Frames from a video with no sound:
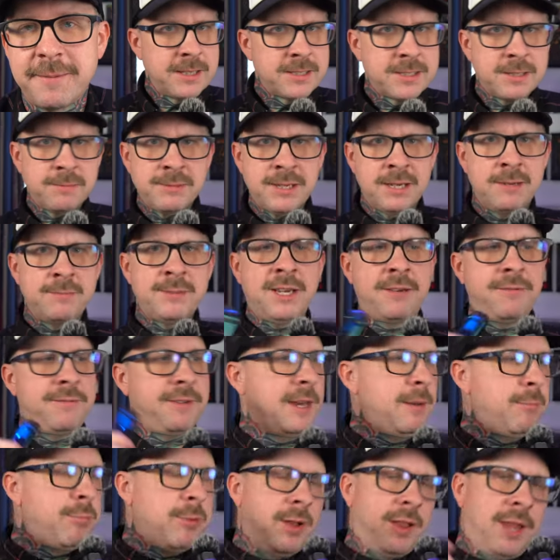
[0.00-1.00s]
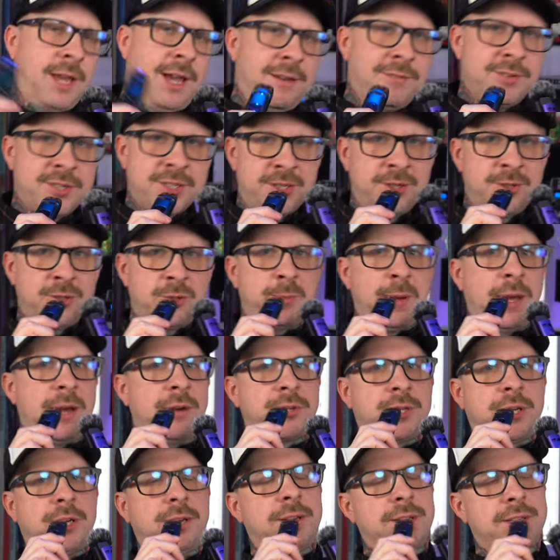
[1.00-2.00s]
And sometimes I vape while I have a snus
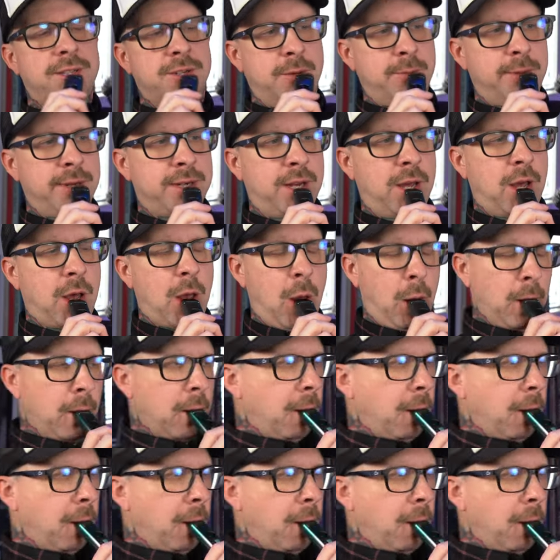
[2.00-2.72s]
pouch in. It's no big deal.